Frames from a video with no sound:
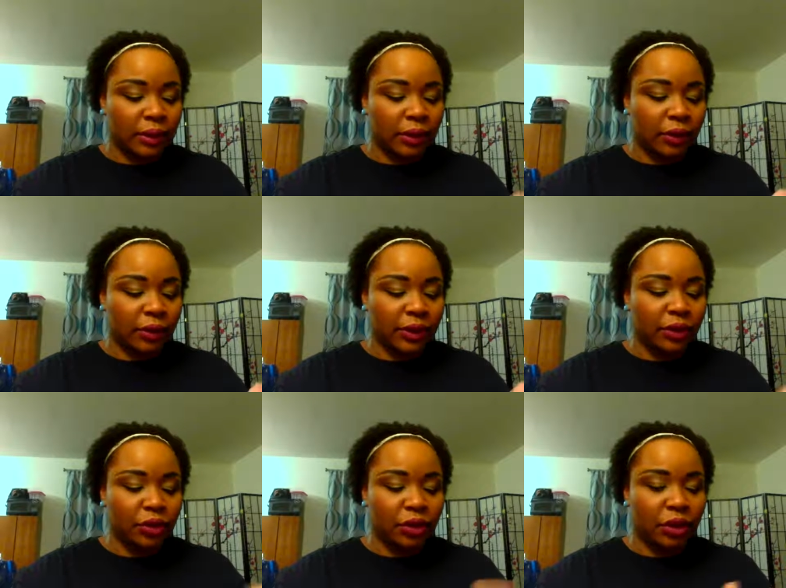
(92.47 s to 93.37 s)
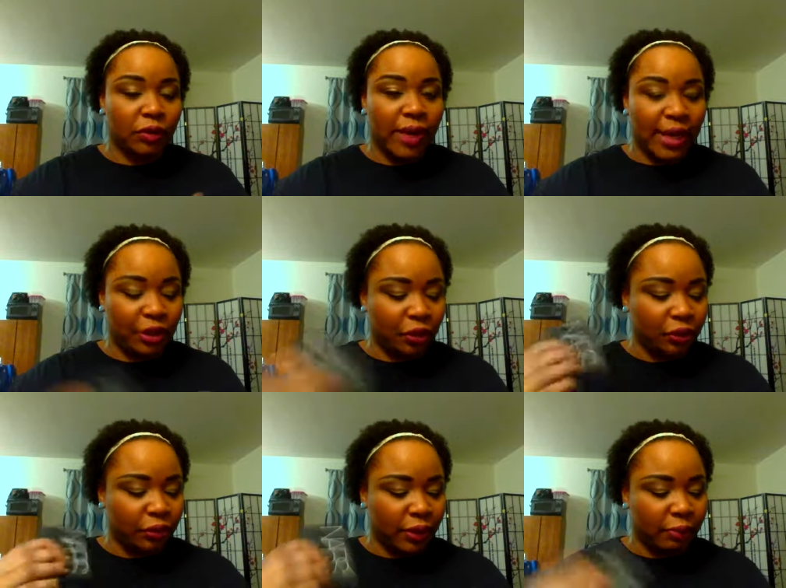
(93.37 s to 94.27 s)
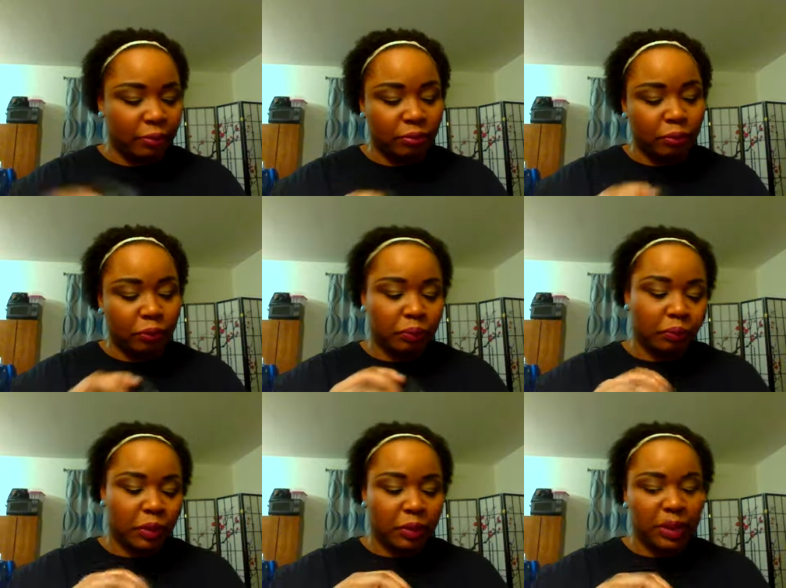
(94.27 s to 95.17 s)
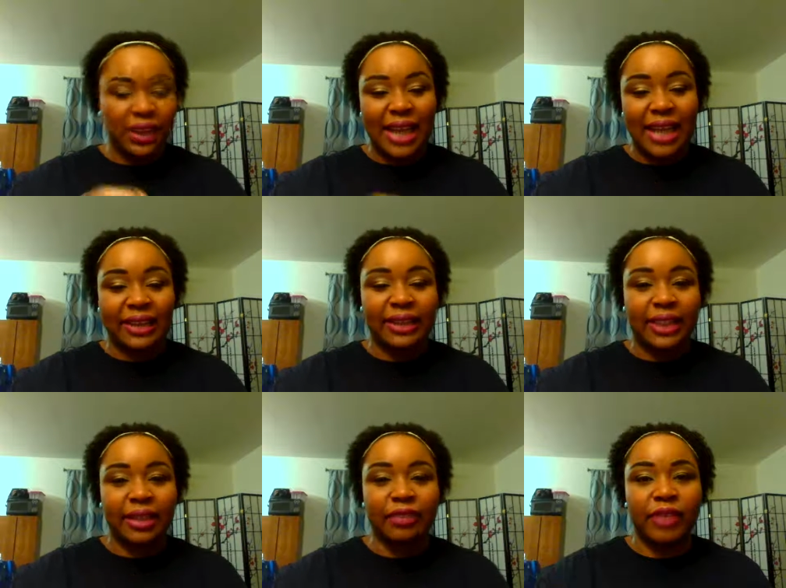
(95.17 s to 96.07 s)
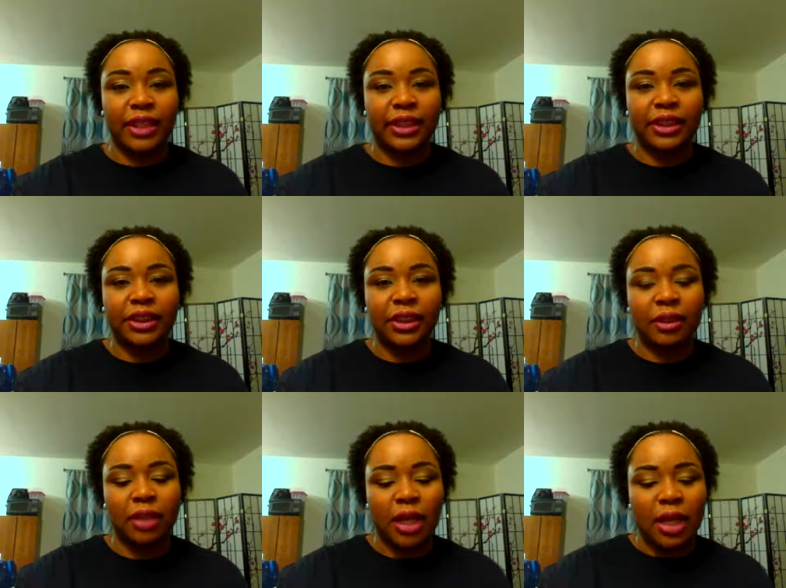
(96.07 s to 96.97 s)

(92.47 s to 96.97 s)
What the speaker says: So this is usually what I use when I'm to kind of set the foundation,